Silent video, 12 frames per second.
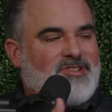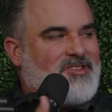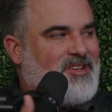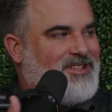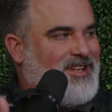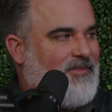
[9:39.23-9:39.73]
a
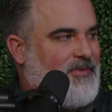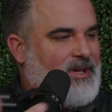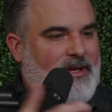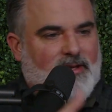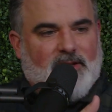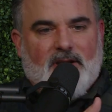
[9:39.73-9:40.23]

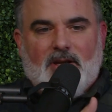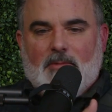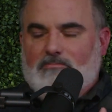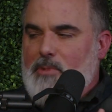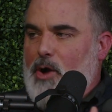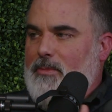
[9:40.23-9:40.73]
significant
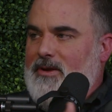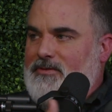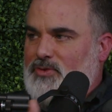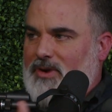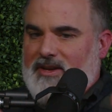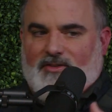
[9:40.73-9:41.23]
moment of
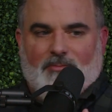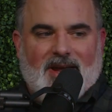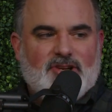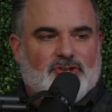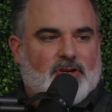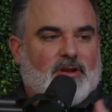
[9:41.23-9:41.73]

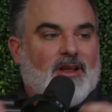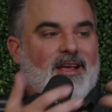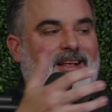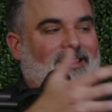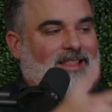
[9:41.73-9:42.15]
transformation, mm-hmm.